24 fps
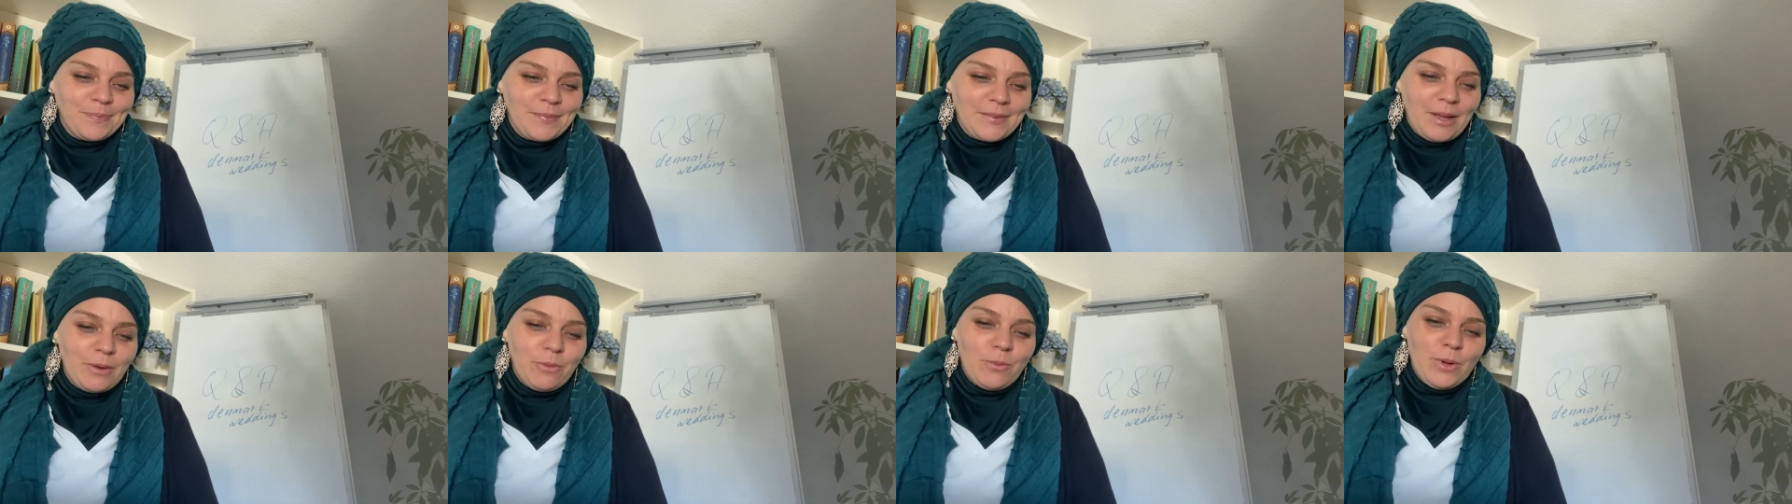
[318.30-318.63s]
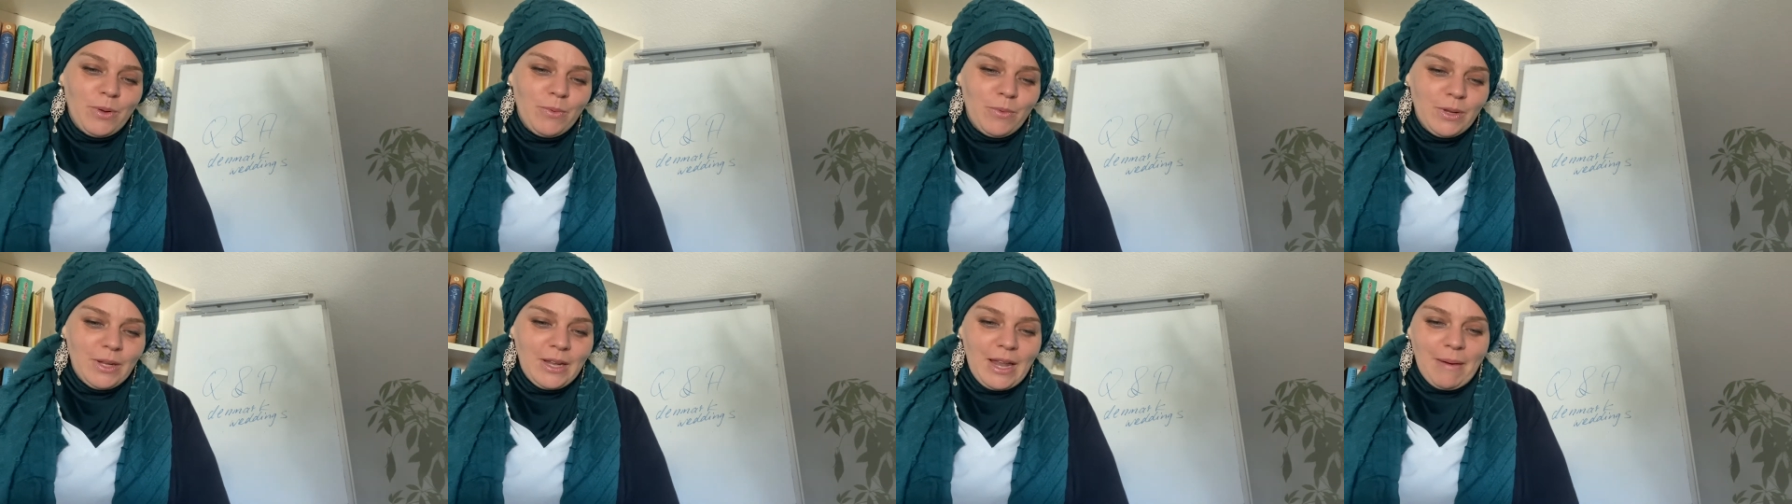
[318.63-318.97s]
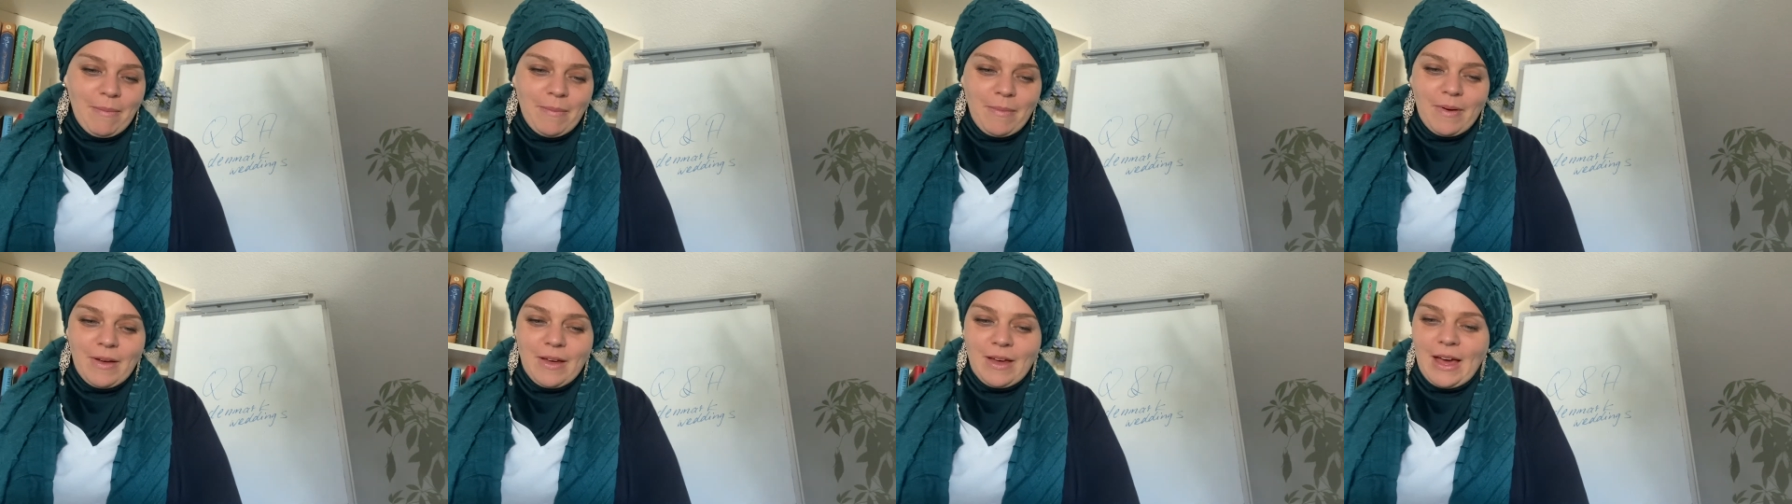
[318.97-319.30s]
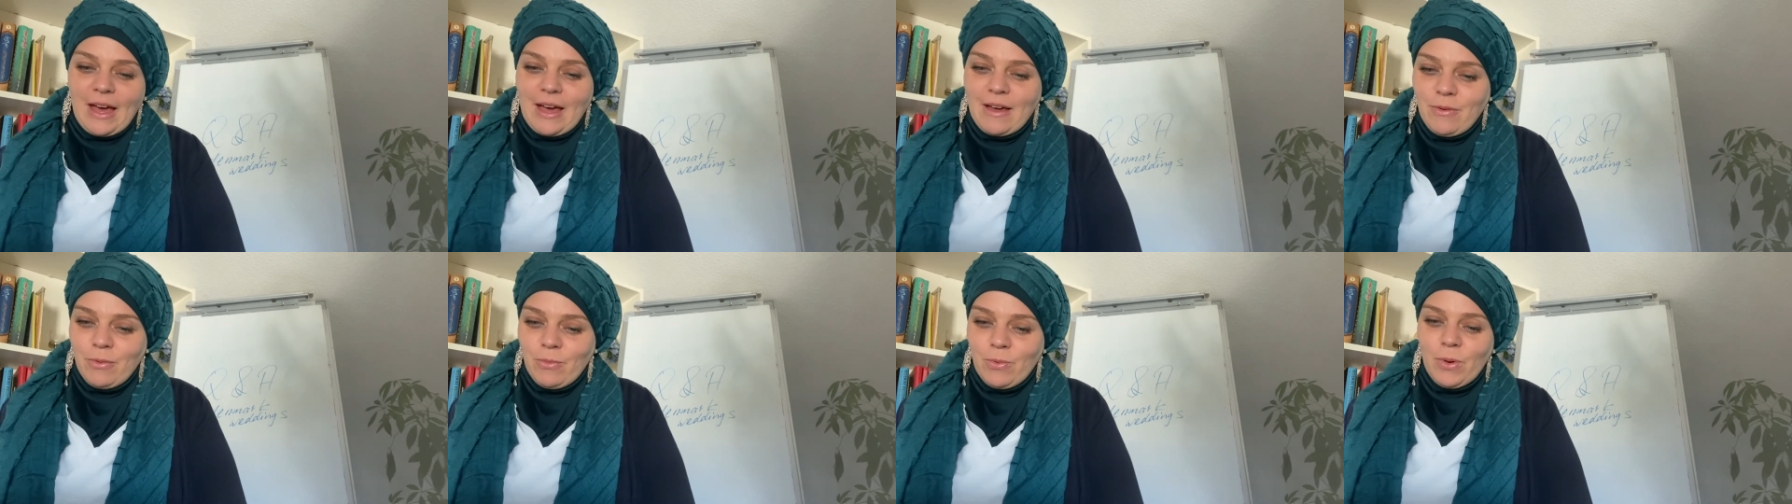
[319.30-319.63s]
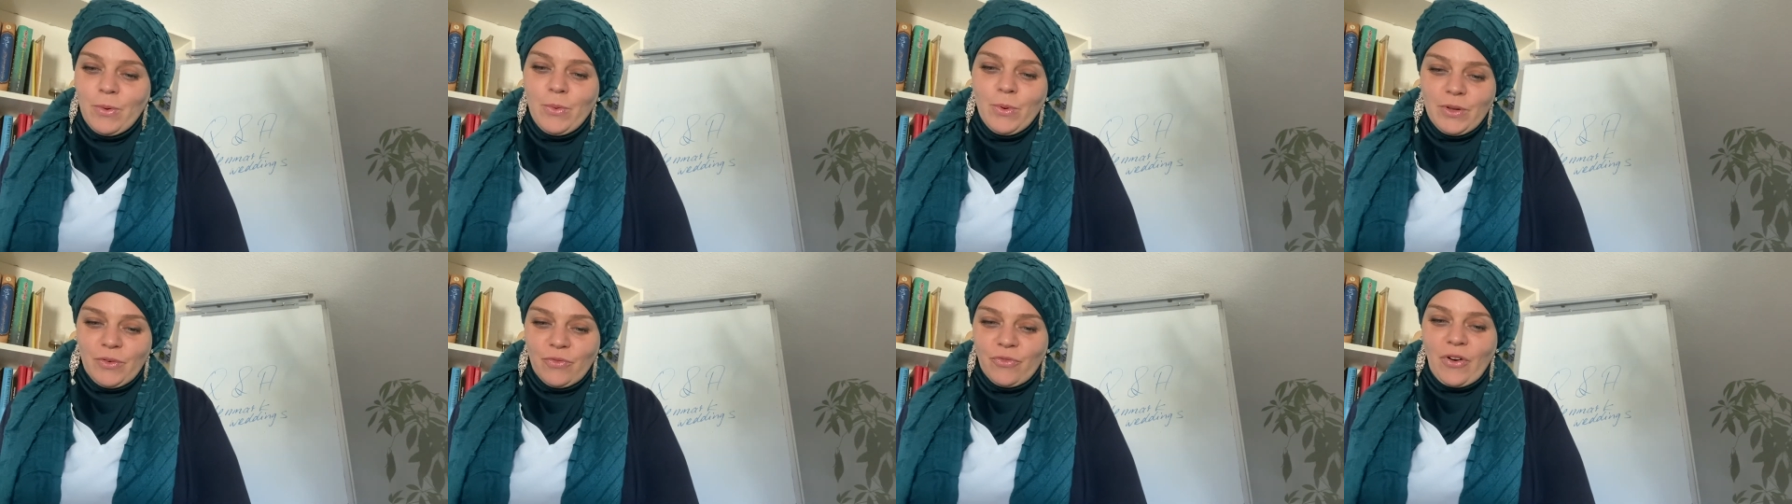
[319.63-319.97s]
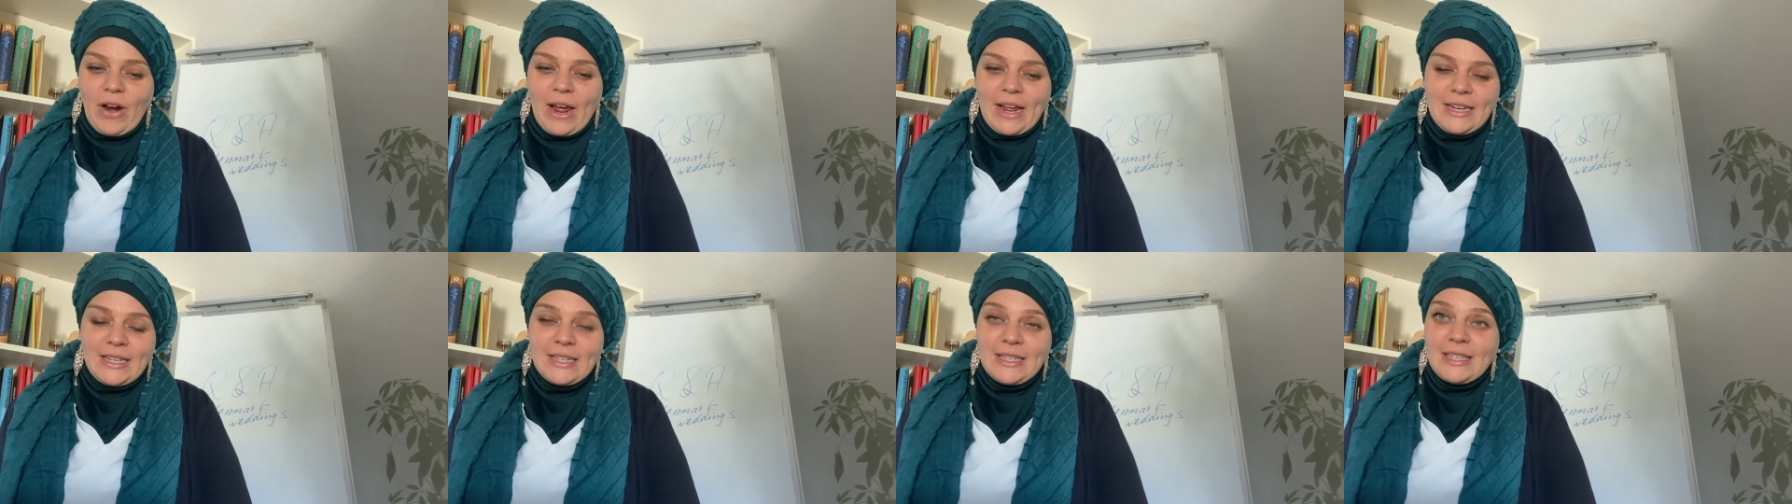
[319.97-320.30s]
We will
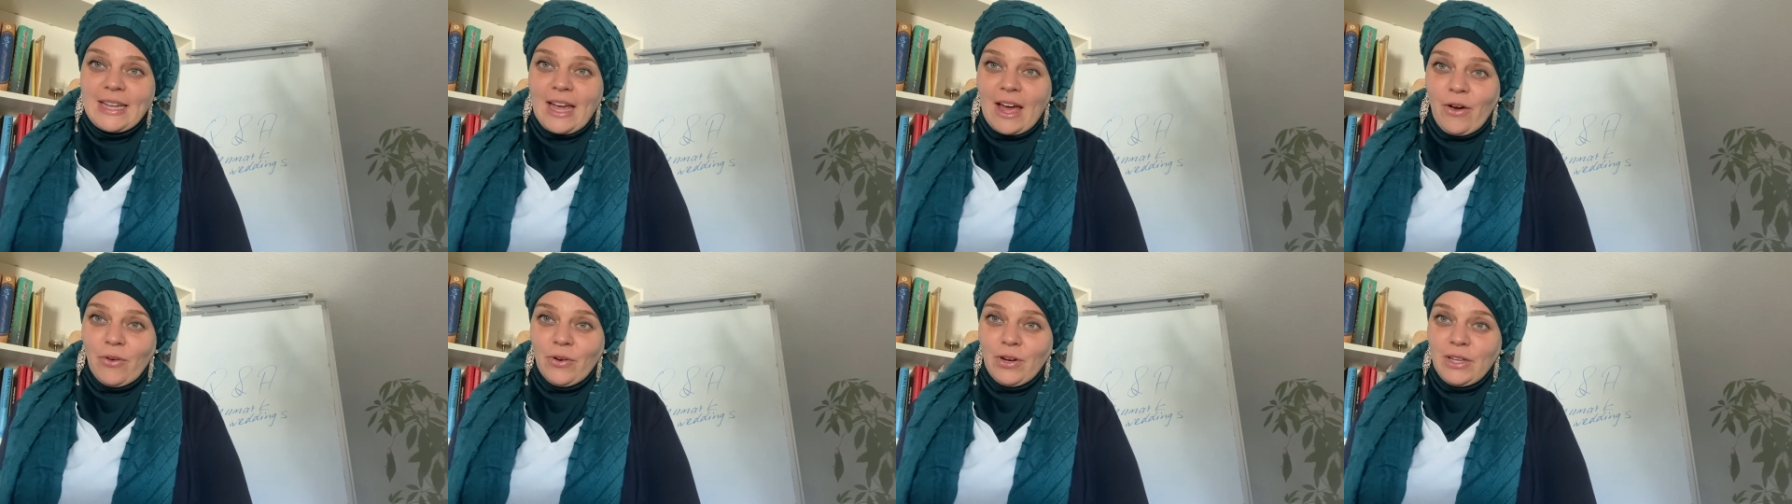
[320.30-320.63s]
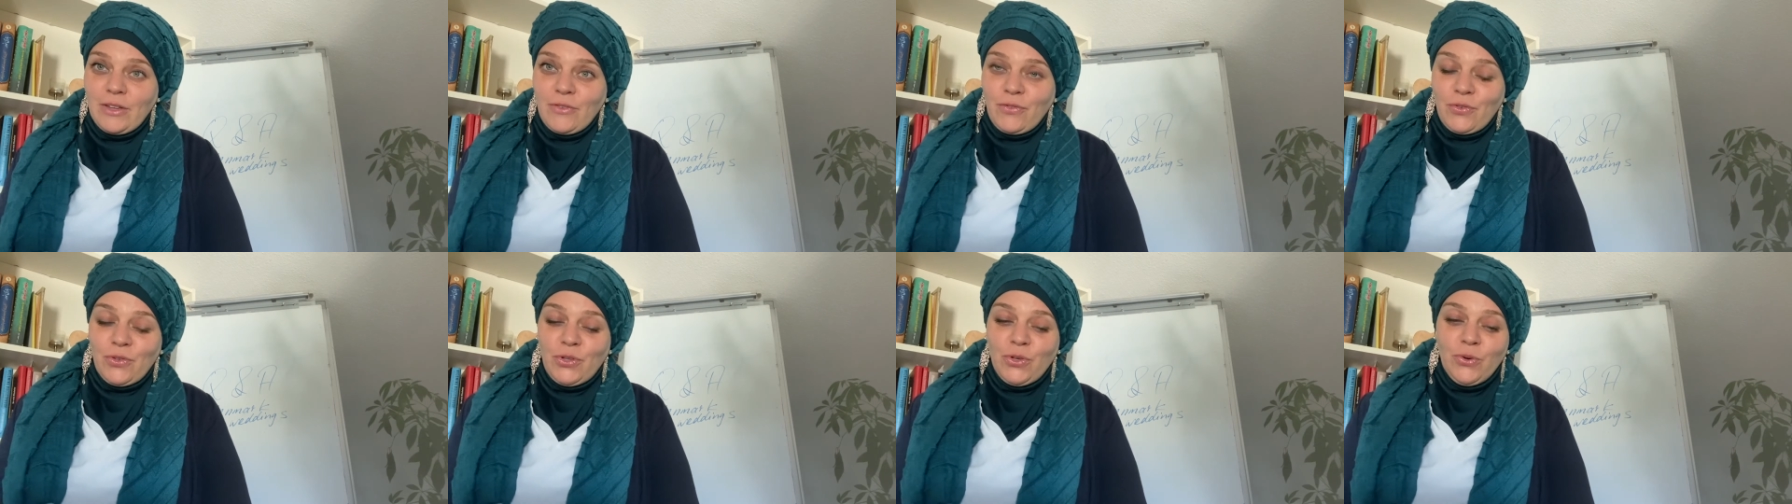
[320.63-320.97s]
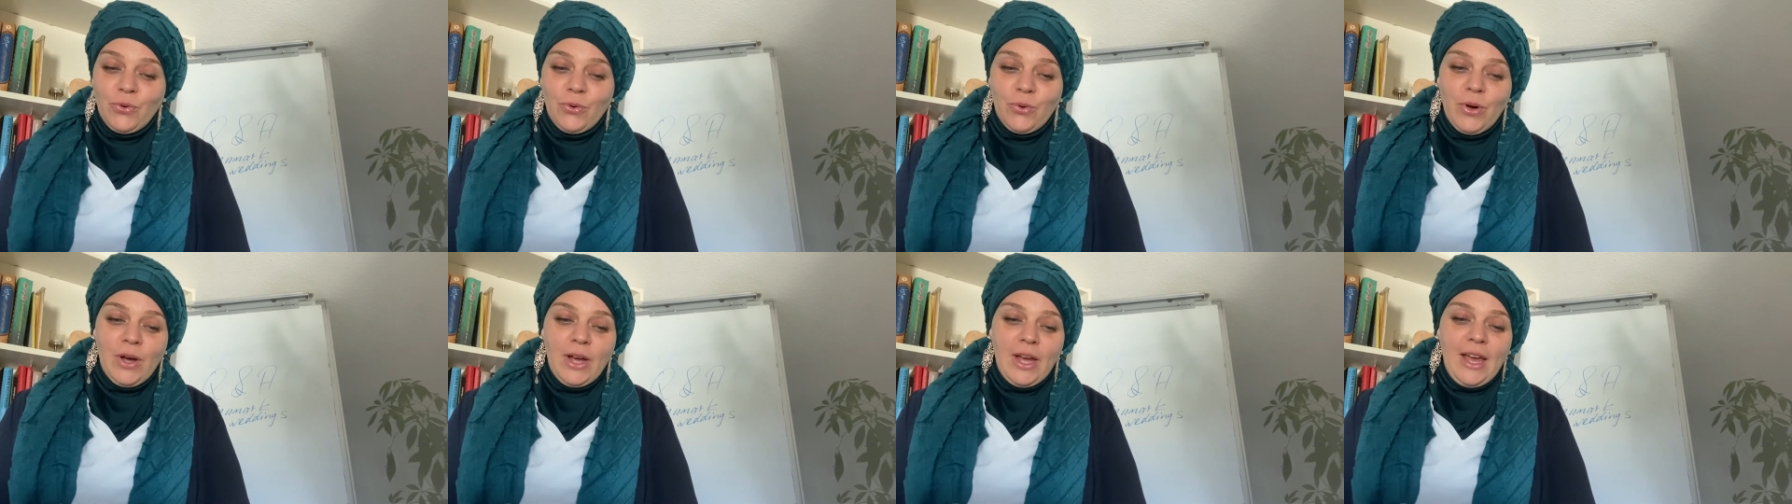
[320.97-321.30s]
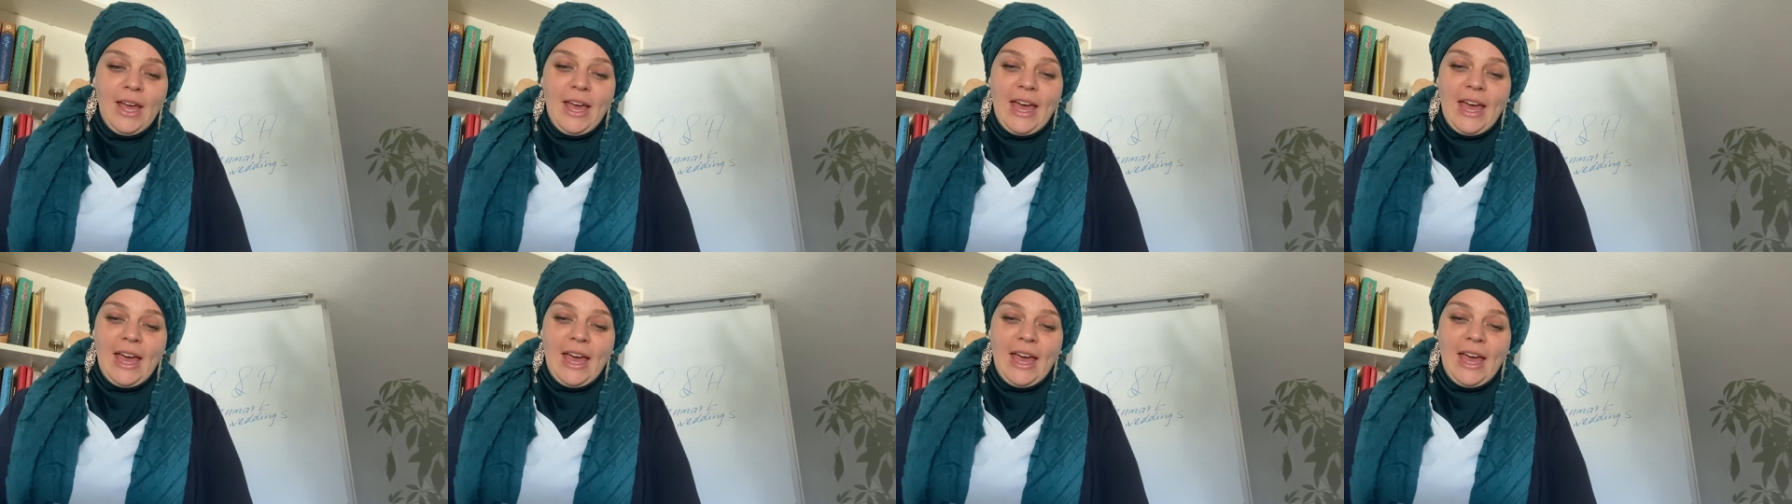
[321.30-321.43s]
write it down if you